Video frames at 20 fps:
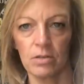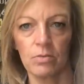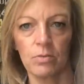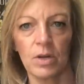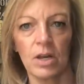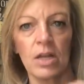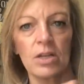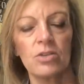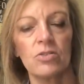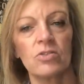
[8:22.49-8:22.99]
what
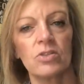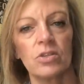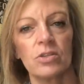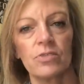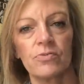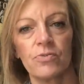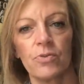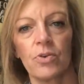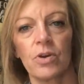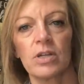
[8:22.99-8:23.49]
I use this
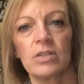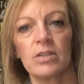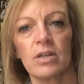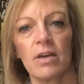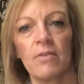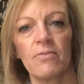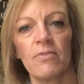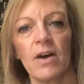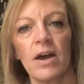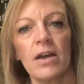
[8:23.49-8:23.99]
for is
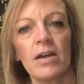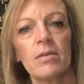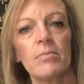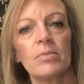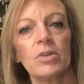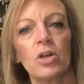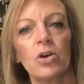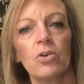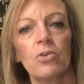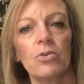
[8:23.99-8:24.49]
if I
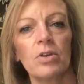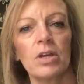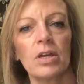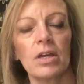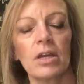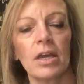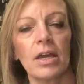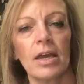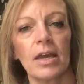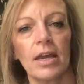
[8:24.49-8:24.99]
am
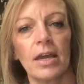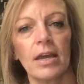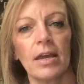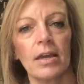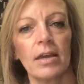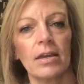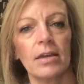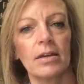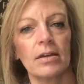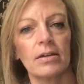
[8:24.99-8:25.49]
loading
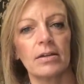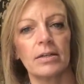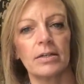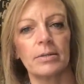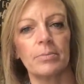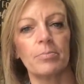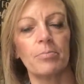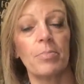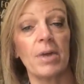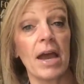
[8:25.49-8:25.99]
a
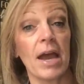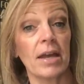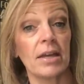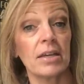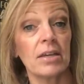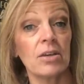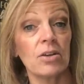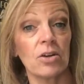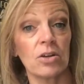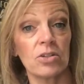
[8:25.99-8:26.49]
um,
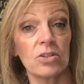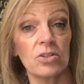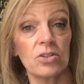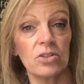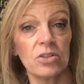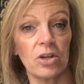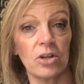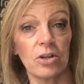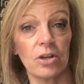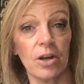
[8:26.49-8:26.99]
backing onto the
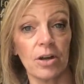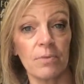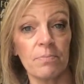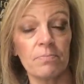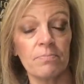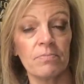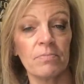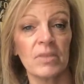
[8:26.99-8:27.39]
long arm,